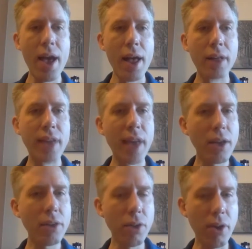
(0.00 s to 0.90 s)
take
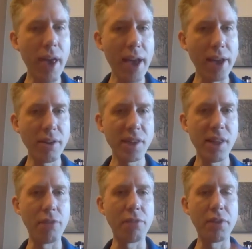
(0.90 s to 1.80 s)
a look at
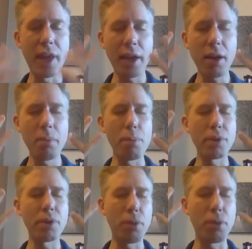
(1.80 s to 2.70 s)
yourself and take a
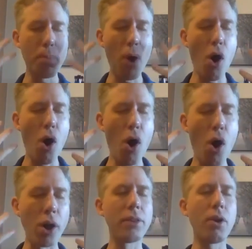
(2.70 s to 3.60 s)
moment to
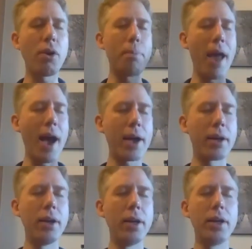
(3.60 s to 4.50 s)
pause and look
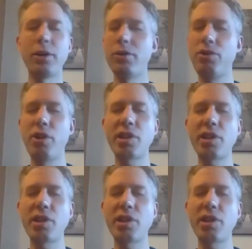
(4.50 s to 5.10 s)
back just